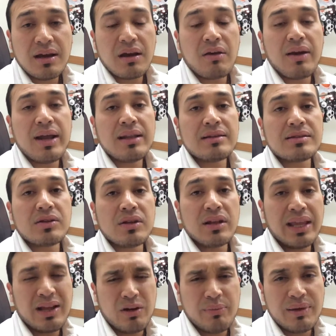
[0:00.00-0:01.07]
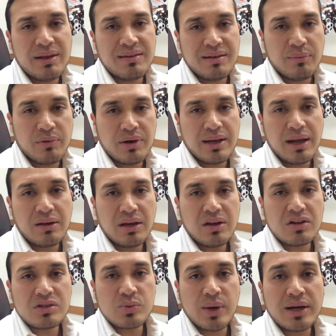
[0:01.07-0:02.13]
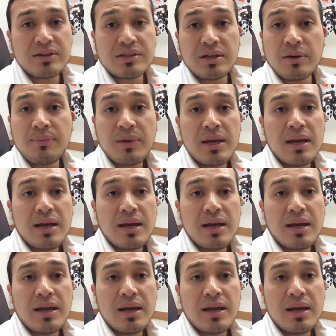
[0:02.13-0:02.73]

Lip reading: All right, so the link will be somewhere down here as well. So